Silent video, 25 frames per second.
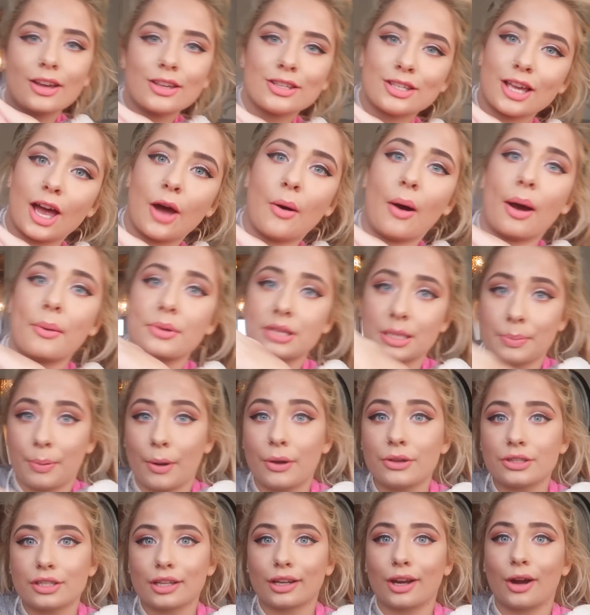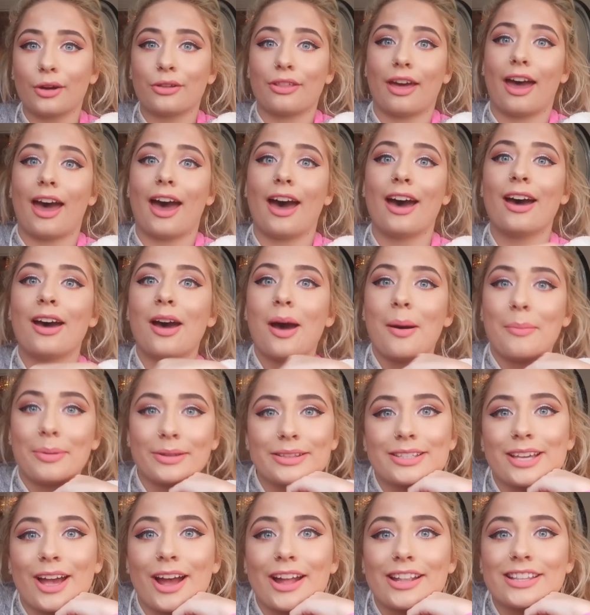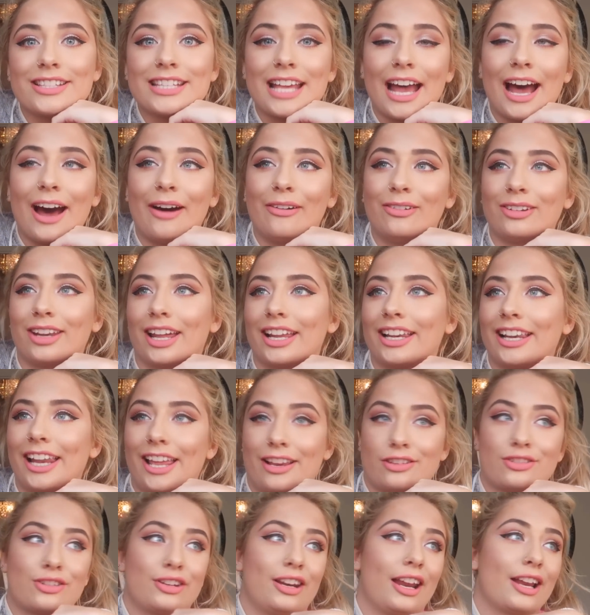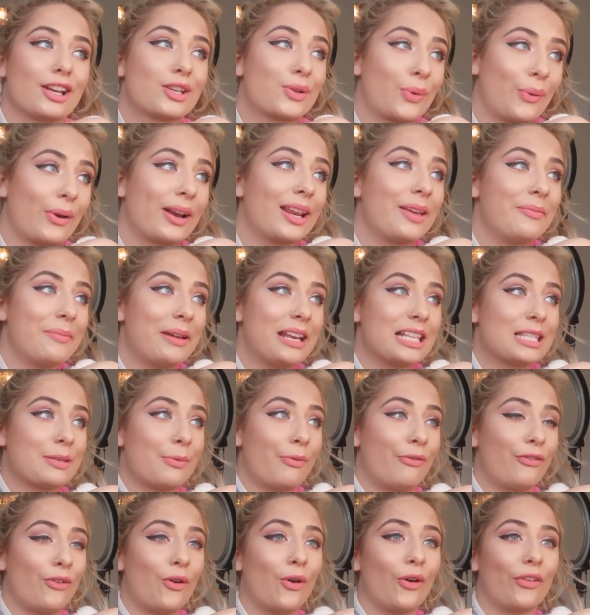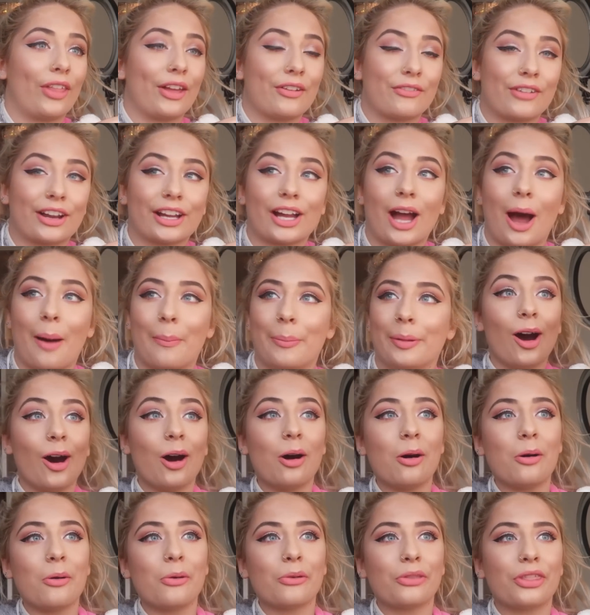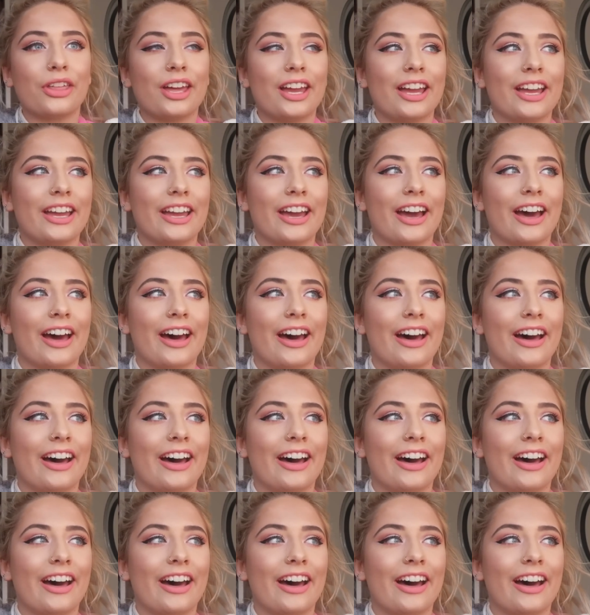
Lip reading: So I was supposed to go there, but turns out, like, literally like 20 minutes before, they ring up, oh, the